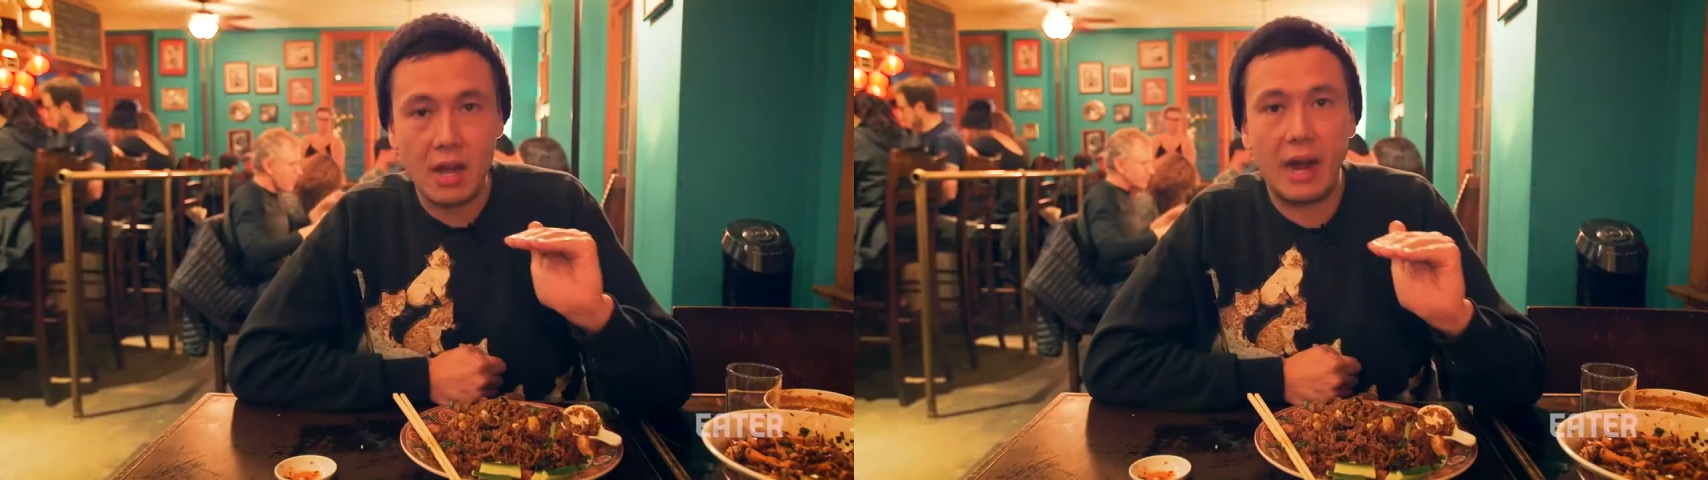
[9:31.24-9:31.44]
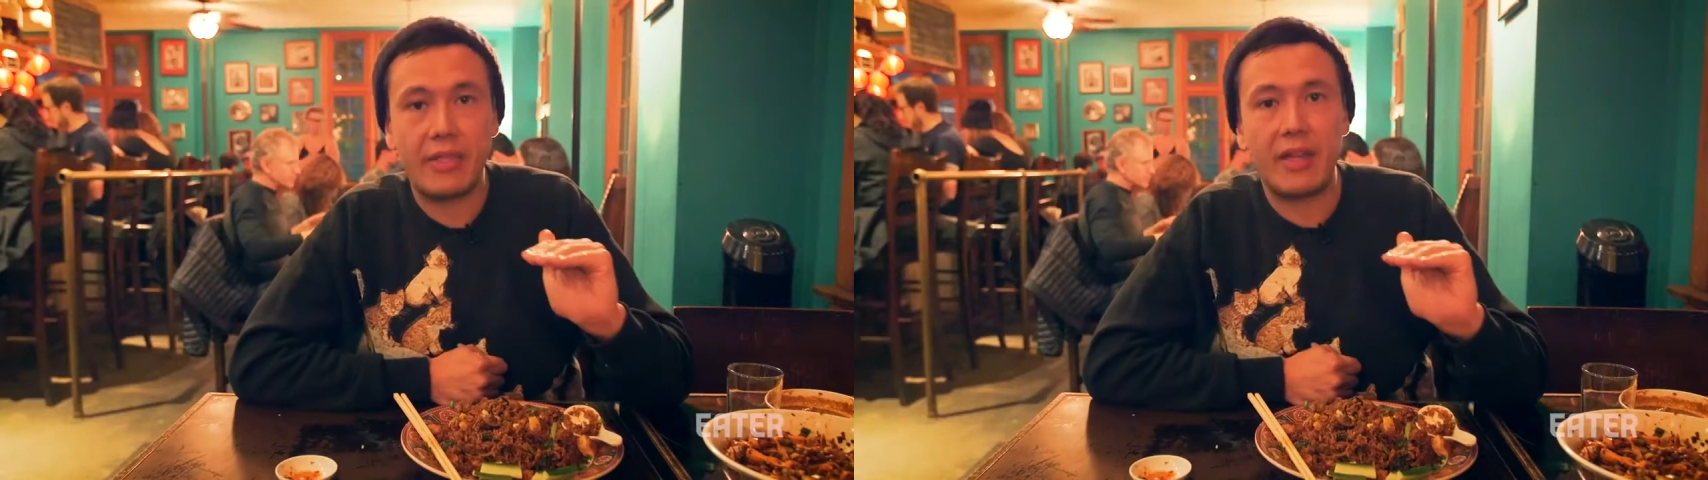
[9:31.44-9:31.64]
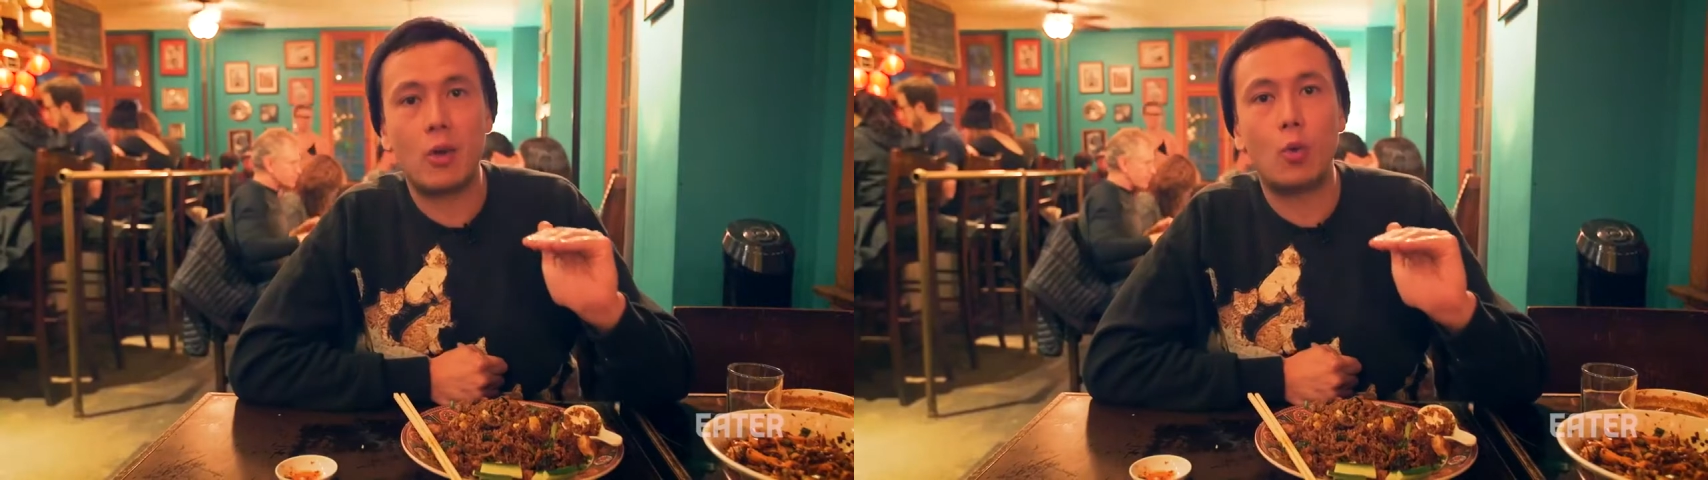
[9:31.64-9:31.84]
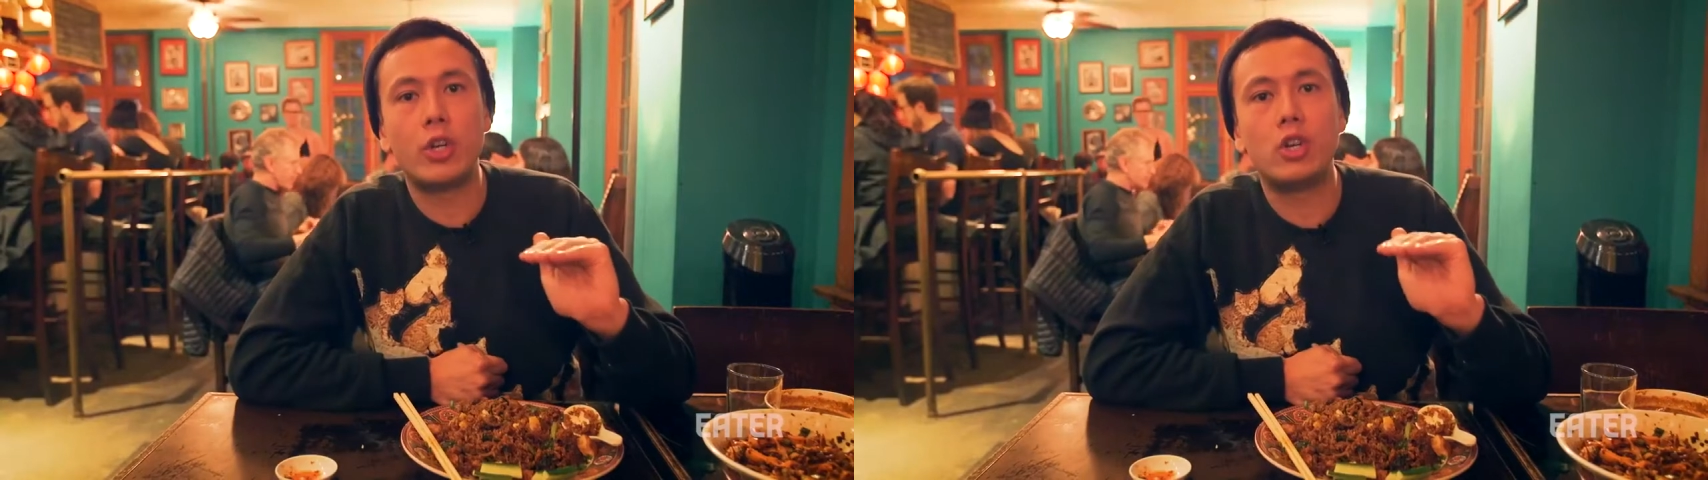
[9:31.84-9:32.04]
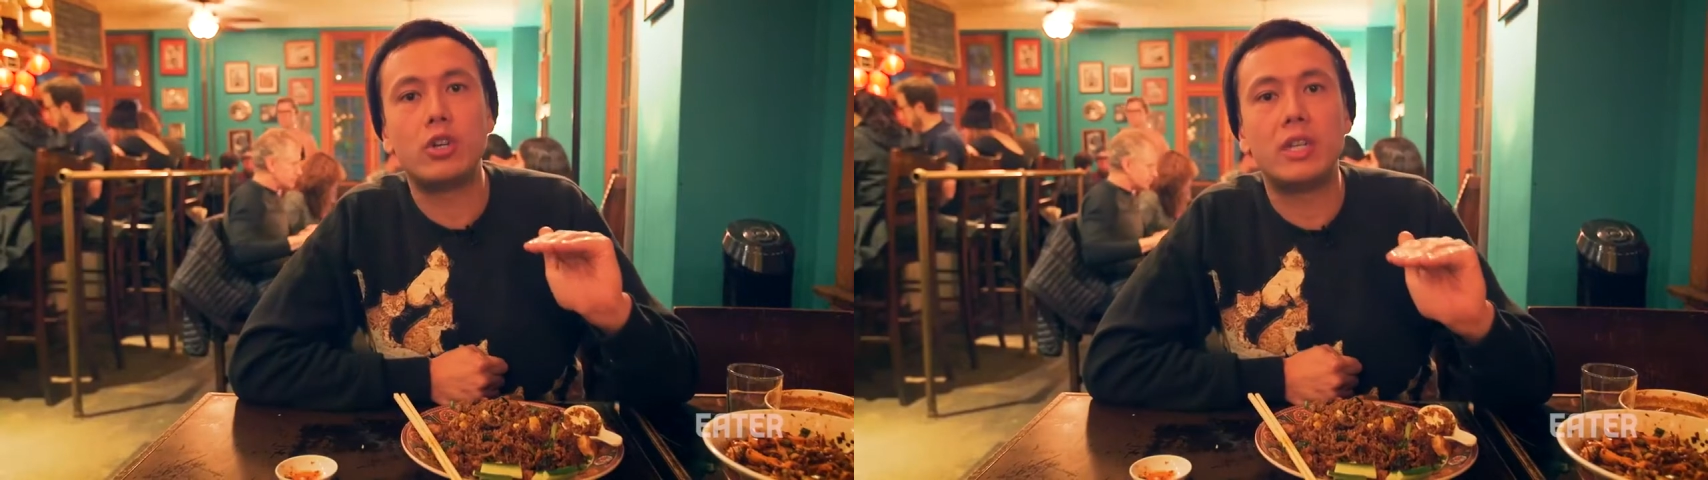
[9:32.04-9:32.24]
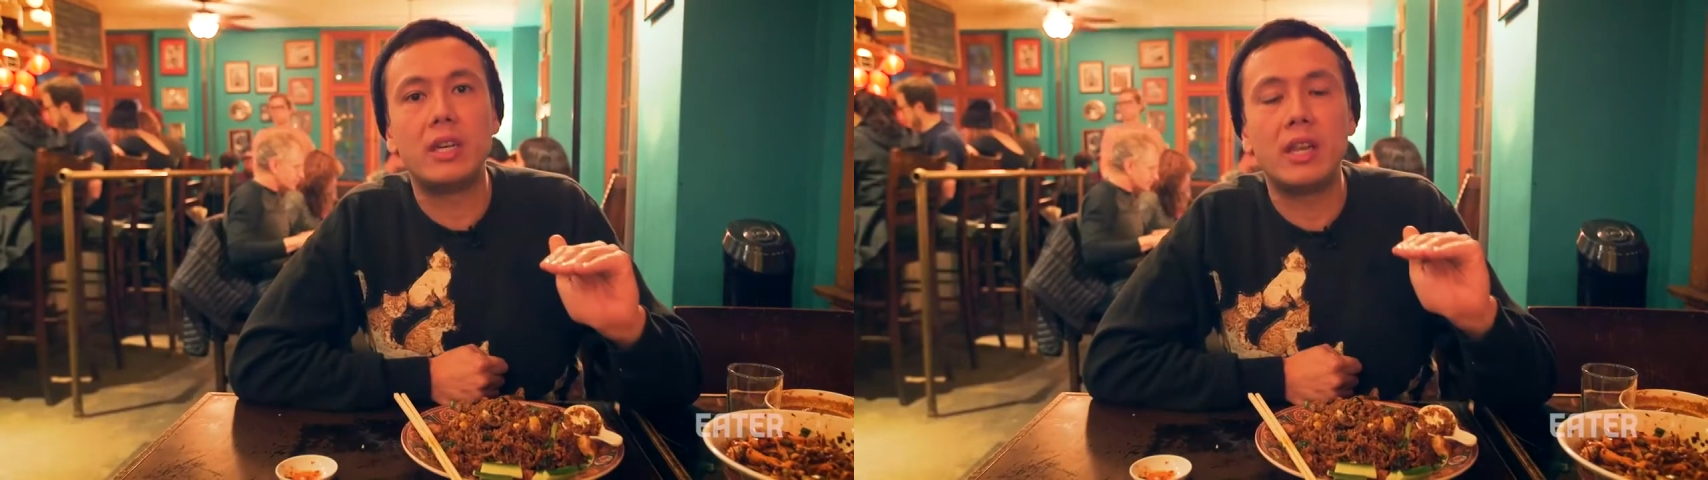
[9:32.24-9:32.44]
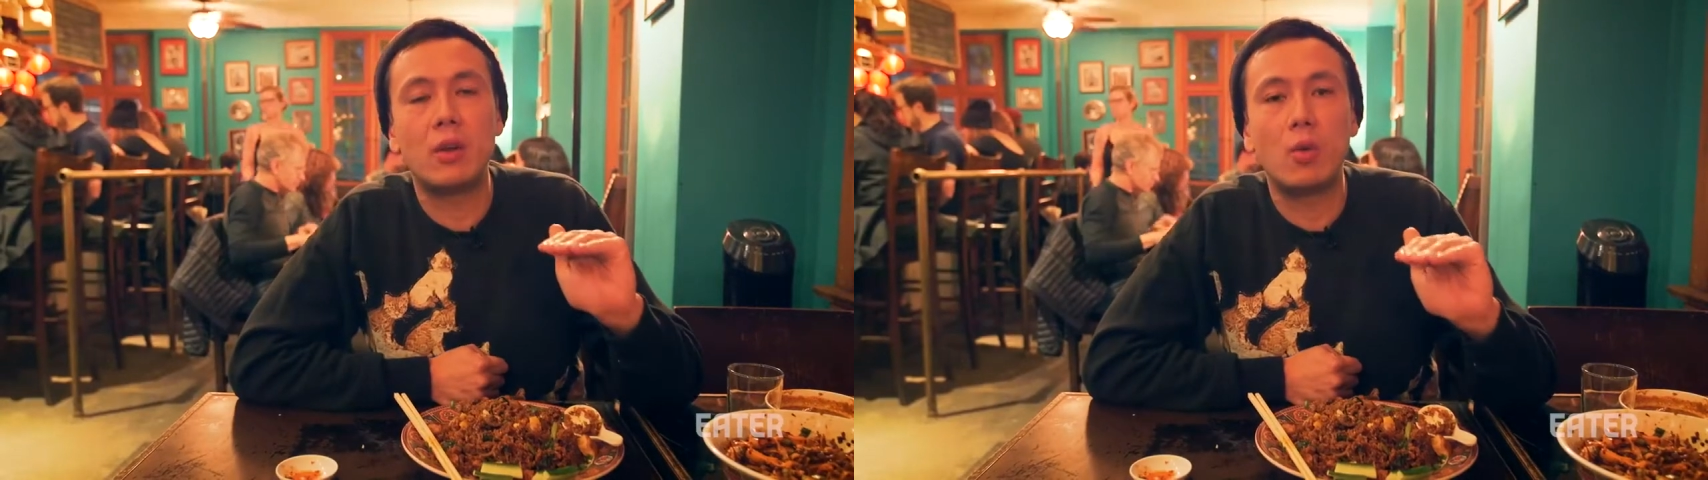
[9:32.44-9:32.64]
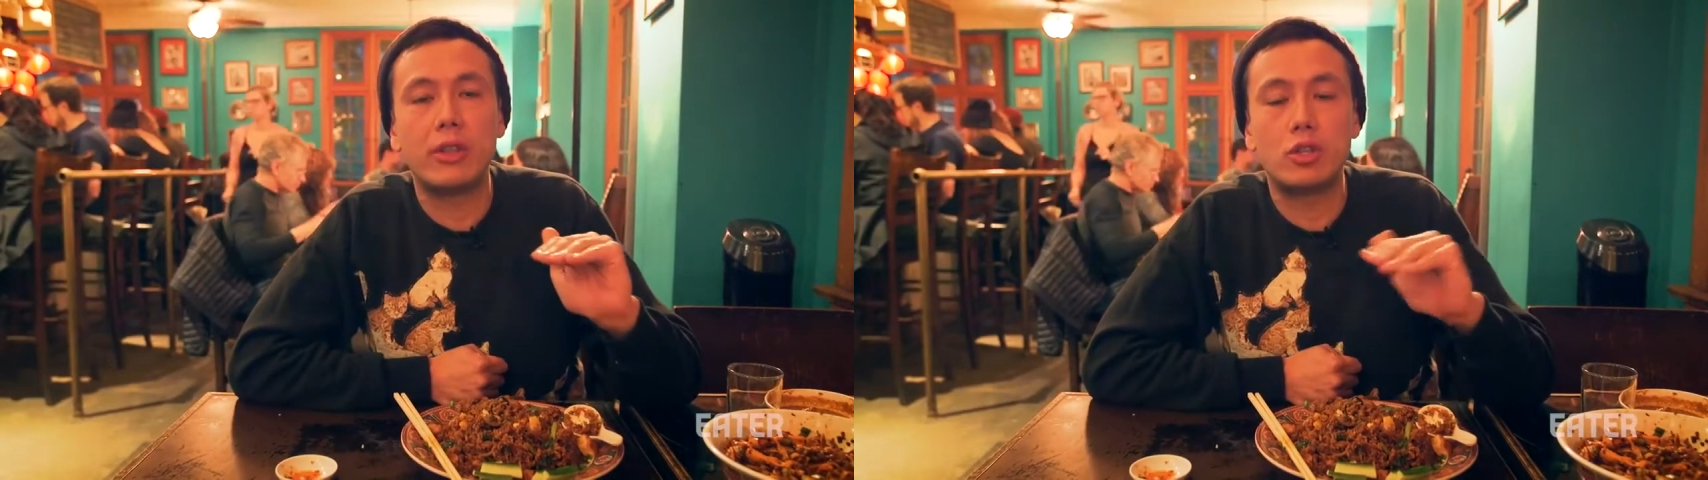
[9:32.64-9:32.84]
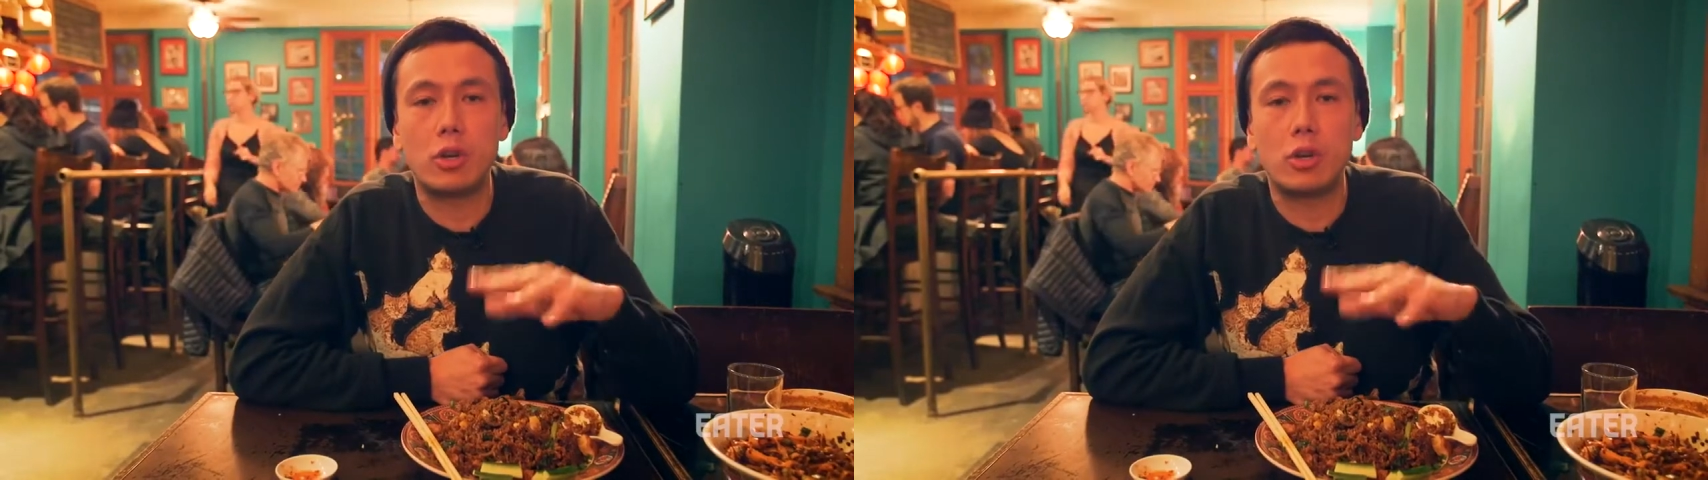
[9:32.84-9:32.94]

I think when you're dealing with